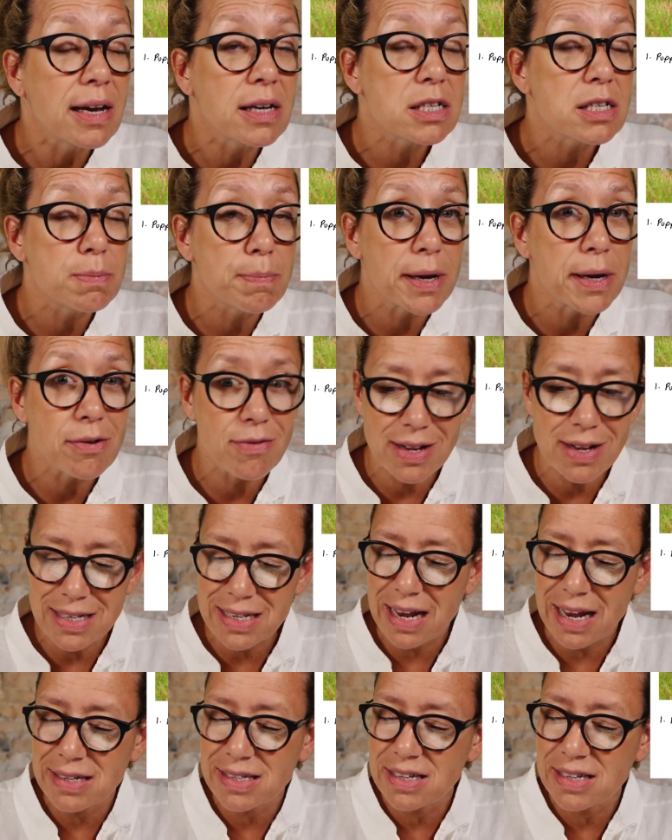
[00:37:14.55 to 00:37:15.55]

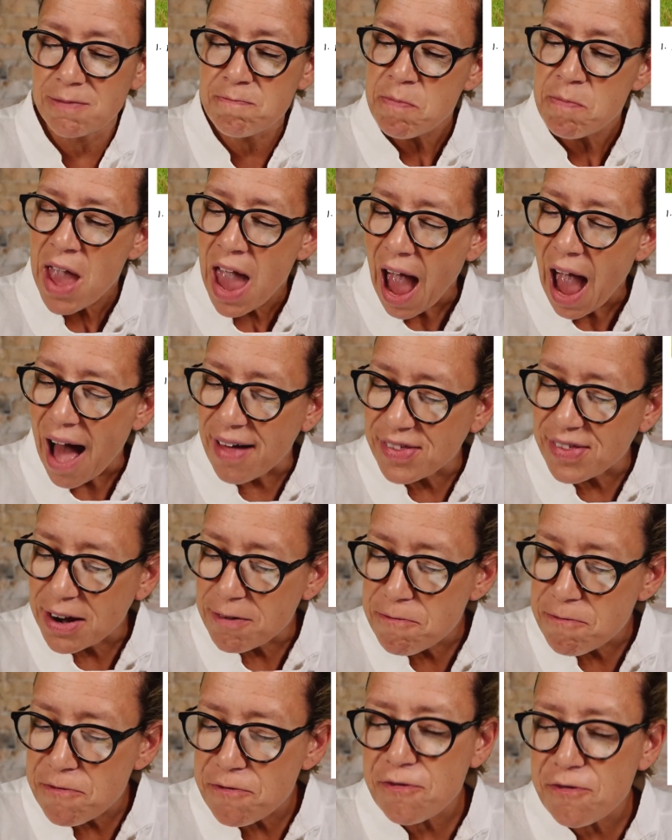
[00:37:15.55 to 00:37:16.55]
experience lesson. And
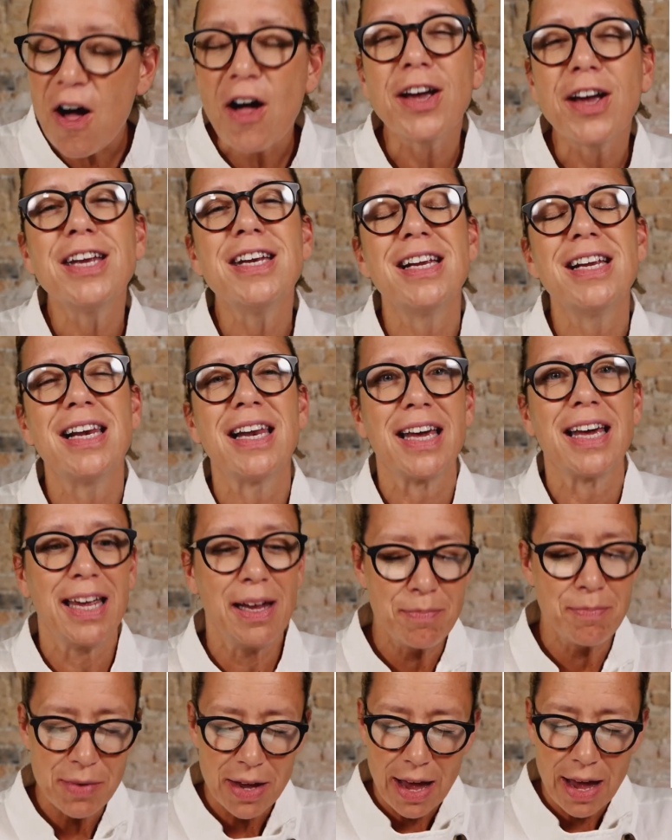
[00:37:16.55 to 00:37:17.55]
then
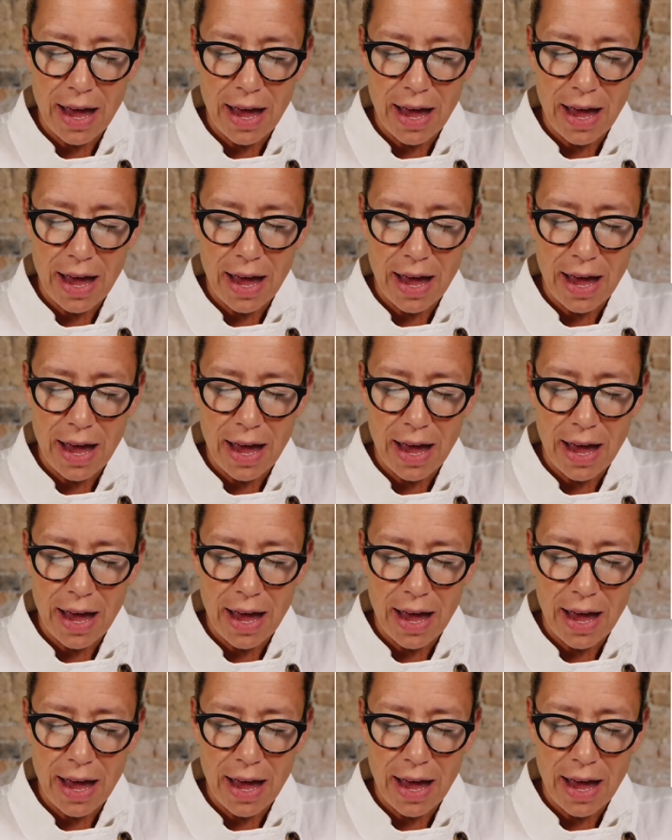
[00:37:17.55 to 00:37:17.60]
finally,